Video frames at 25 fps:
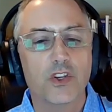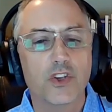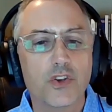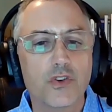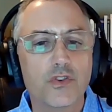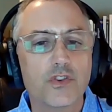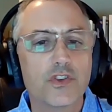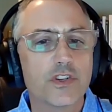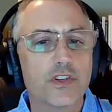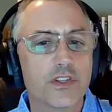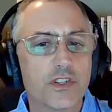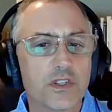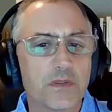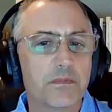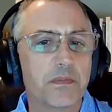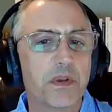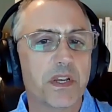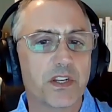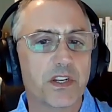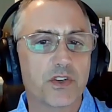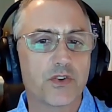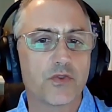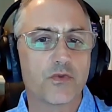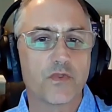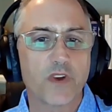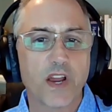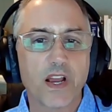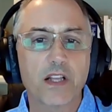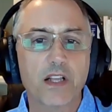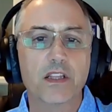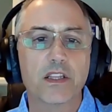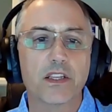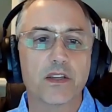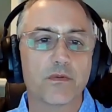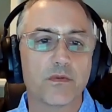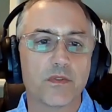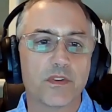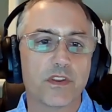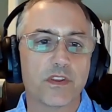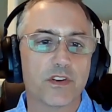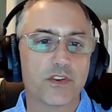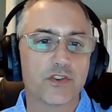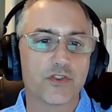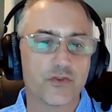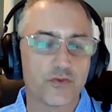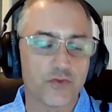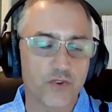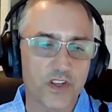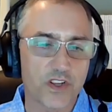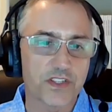You should speak directly with a
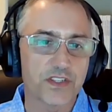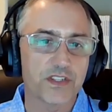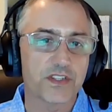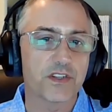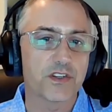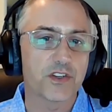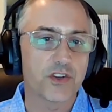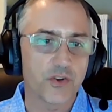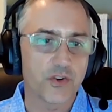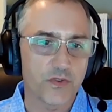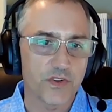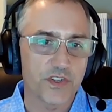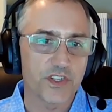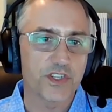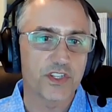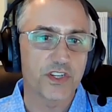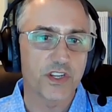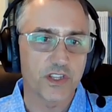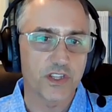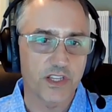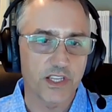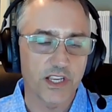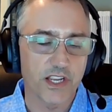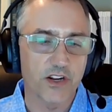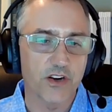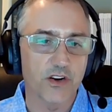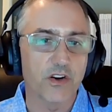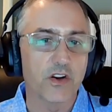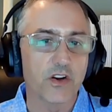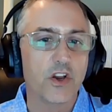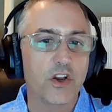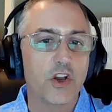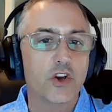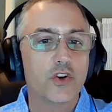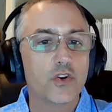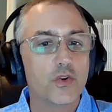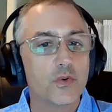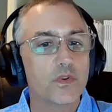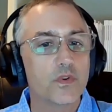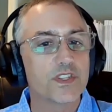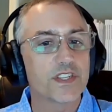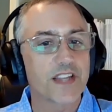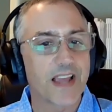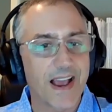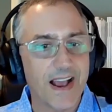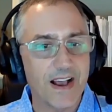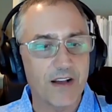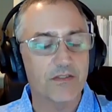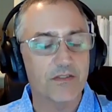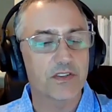trusted Christian leader who is
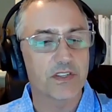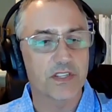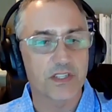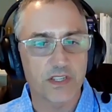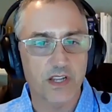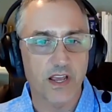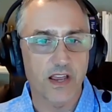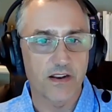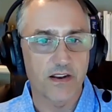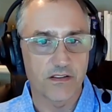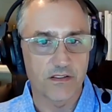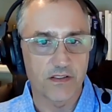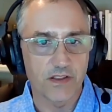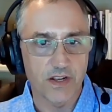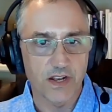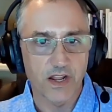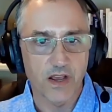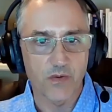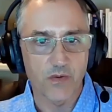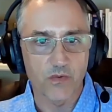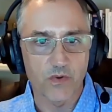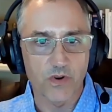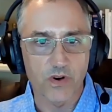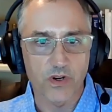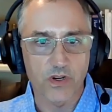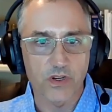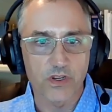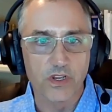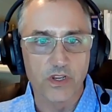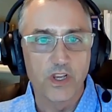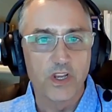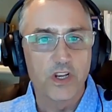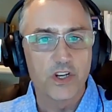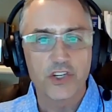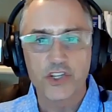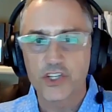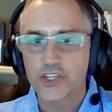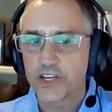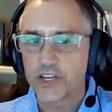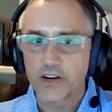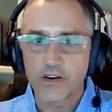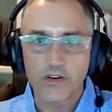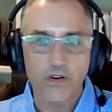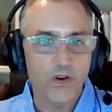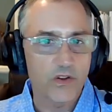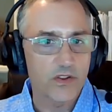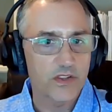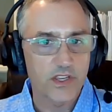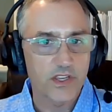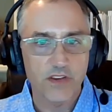outside of the network. Share
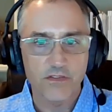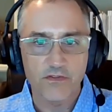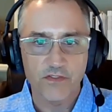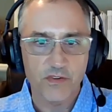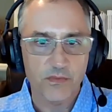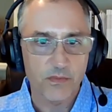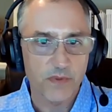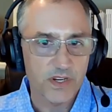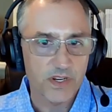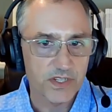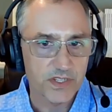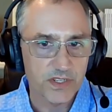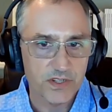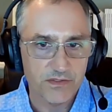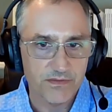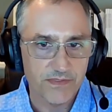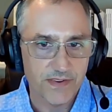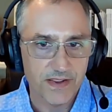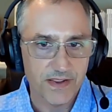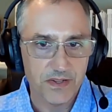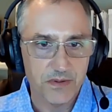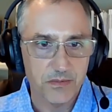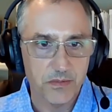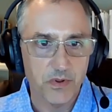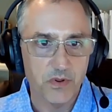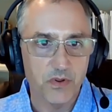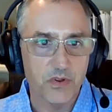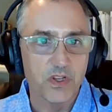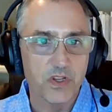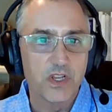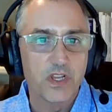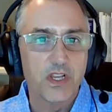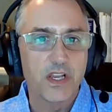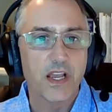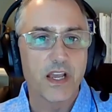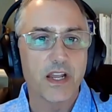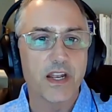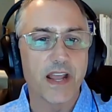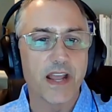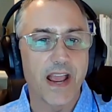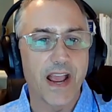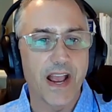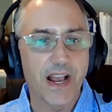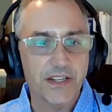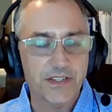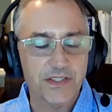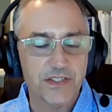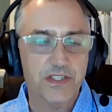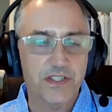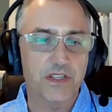all the information available and
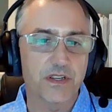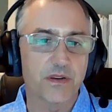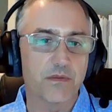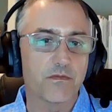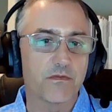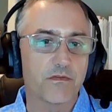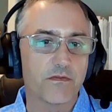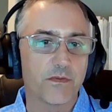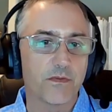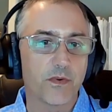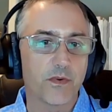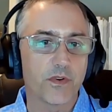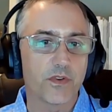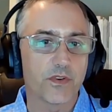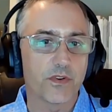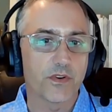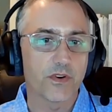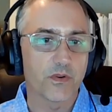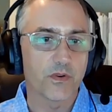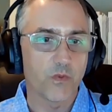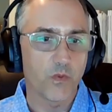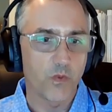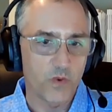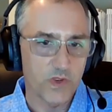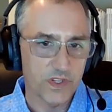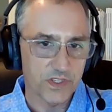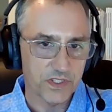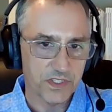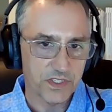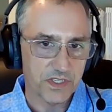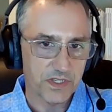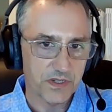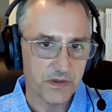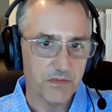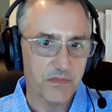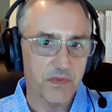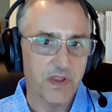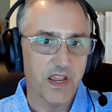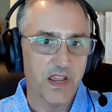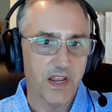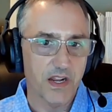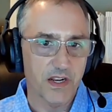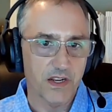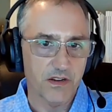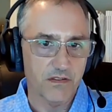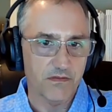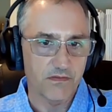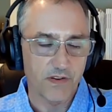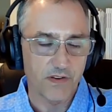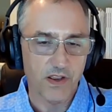ask them for their wisdom and
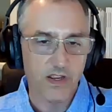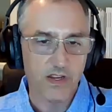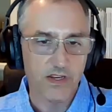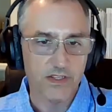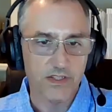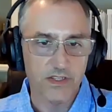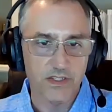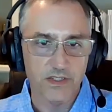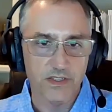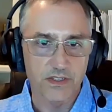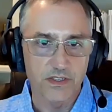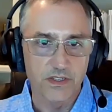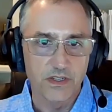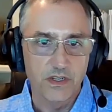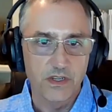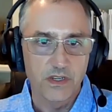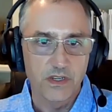advice.